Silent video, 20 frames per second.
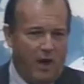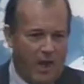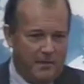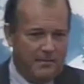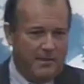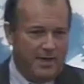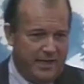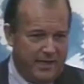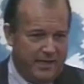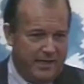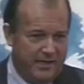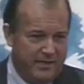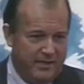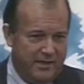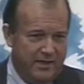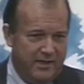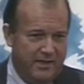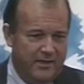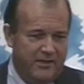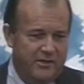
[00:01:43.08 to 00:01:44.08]
am I
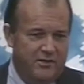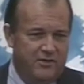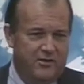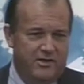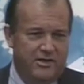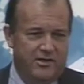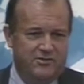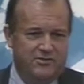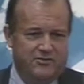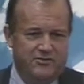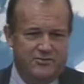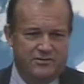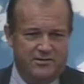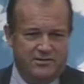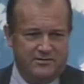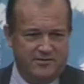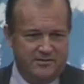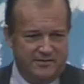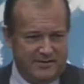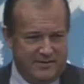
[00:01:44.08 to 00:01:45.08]
going to
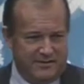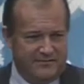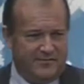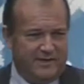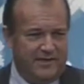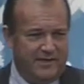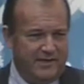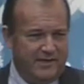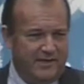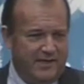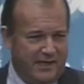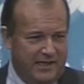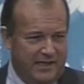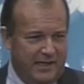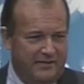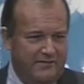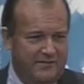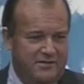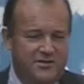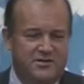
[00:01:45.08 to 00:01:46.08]
defend and
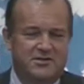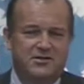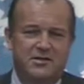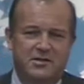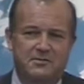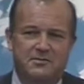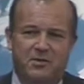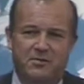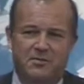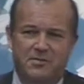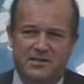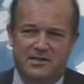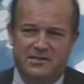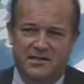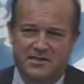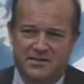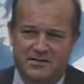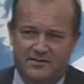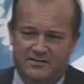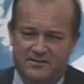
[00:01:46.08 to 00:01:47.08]
have a sustainable
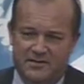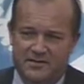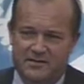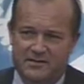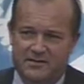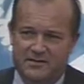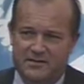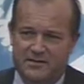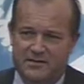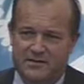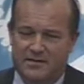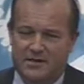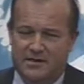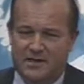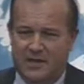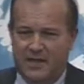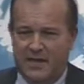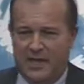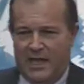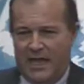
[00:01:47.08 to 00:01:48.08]
business on this?
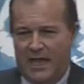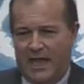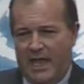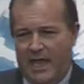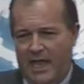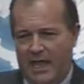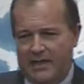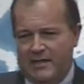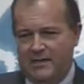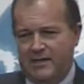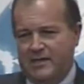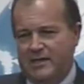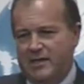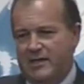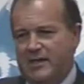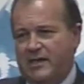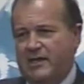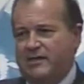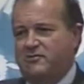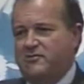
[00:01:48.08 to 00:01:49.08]
And
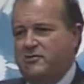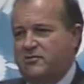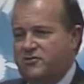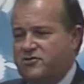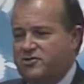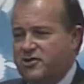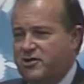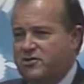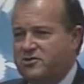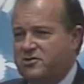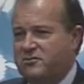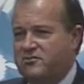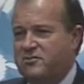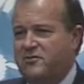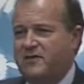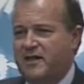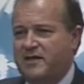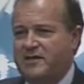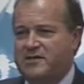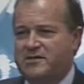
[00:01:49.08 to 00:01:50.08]
in conjunction with
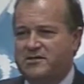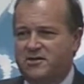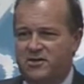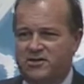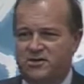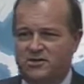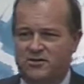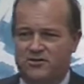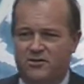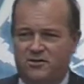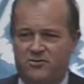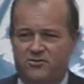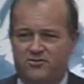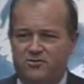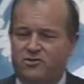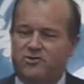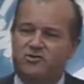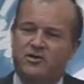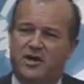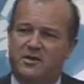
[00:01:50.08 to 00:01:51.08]
that discussion on
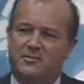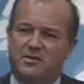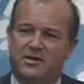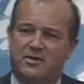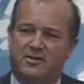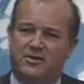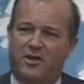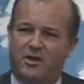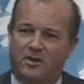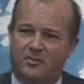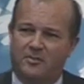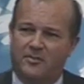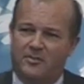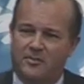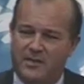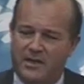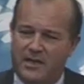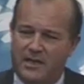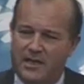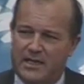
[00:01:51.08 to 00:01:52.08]
should I build a hub,
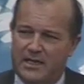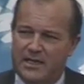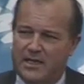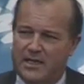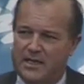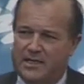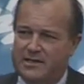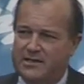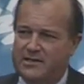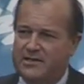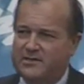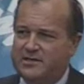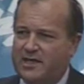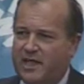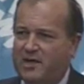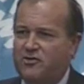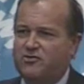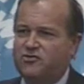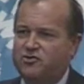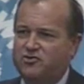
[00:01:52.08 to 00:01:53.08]
is
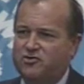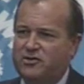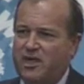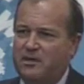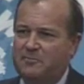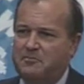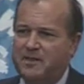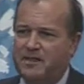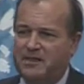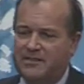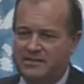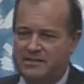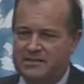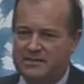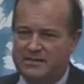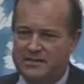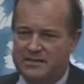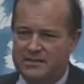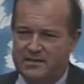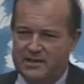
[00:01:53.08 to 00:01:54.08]
how should I build
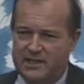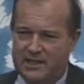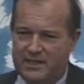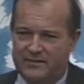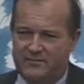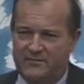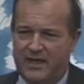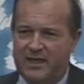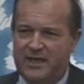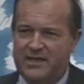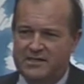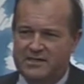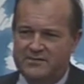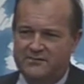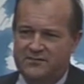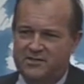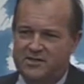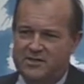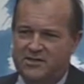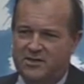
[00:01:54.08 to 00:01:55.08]
it? And hence the
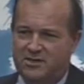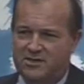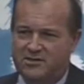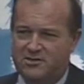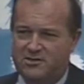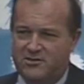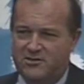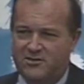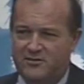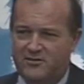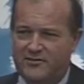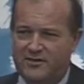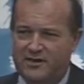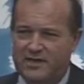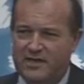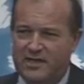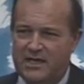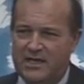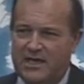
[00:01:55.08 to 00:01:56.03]
discussion of the